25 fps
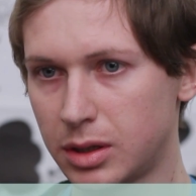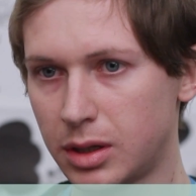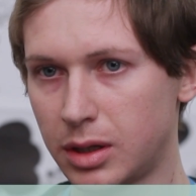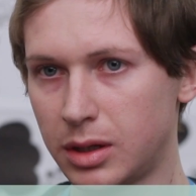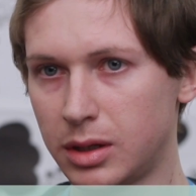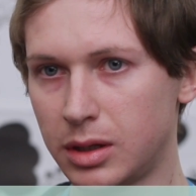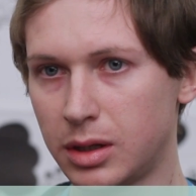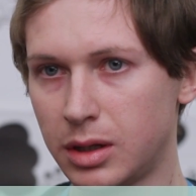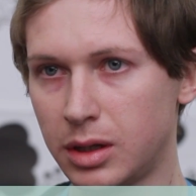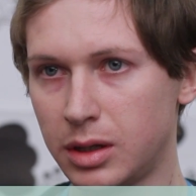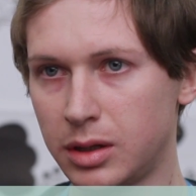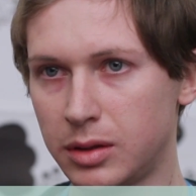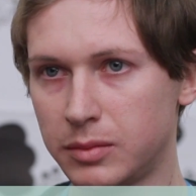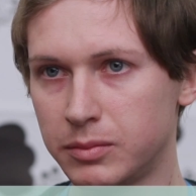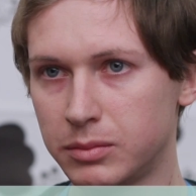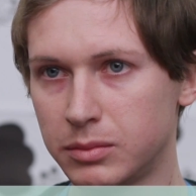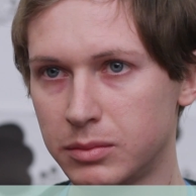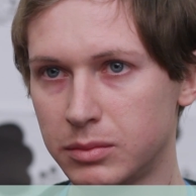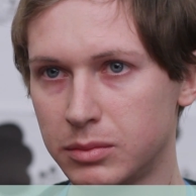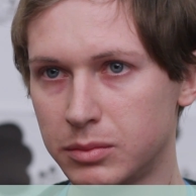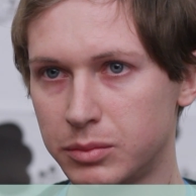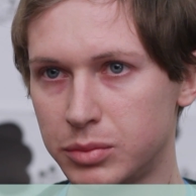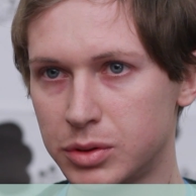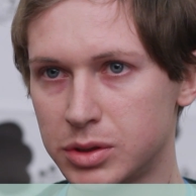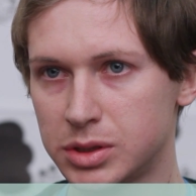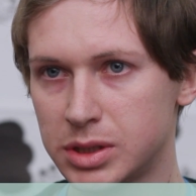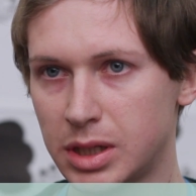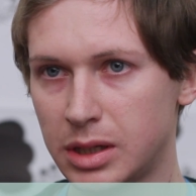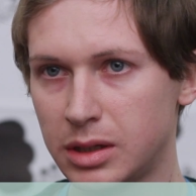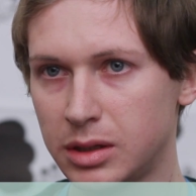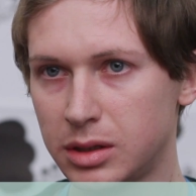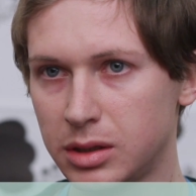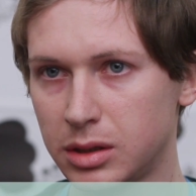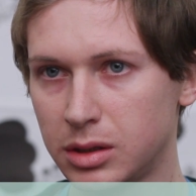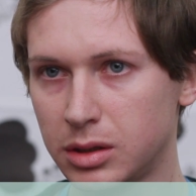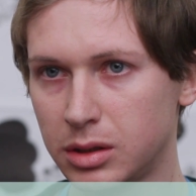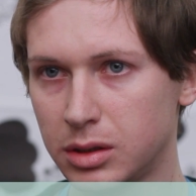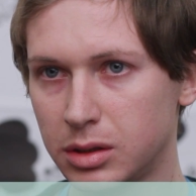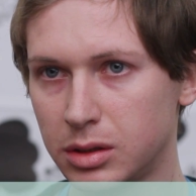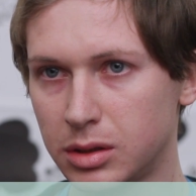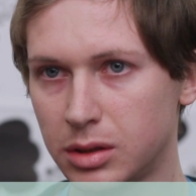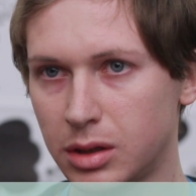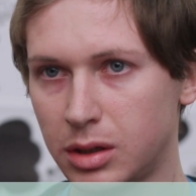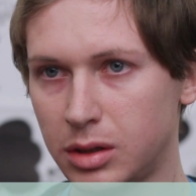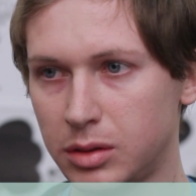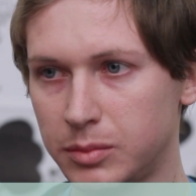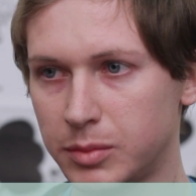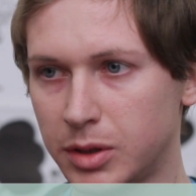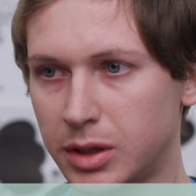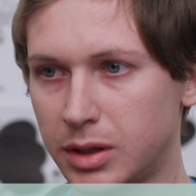and I'm presenting in
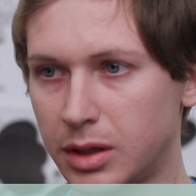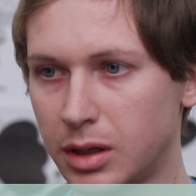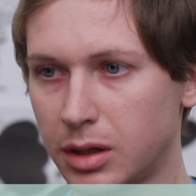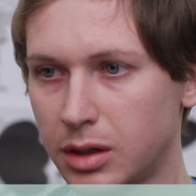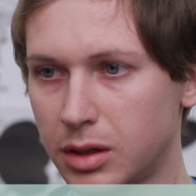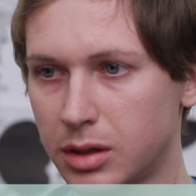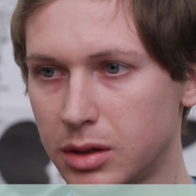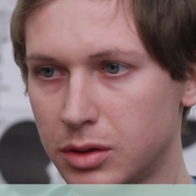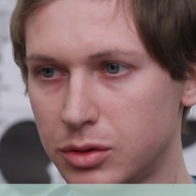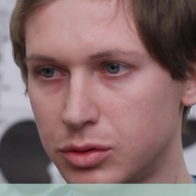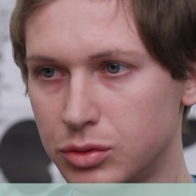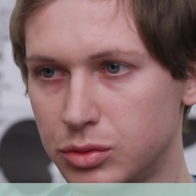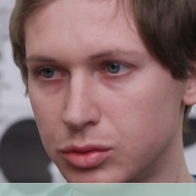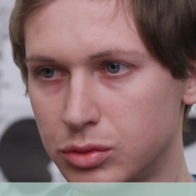Animateka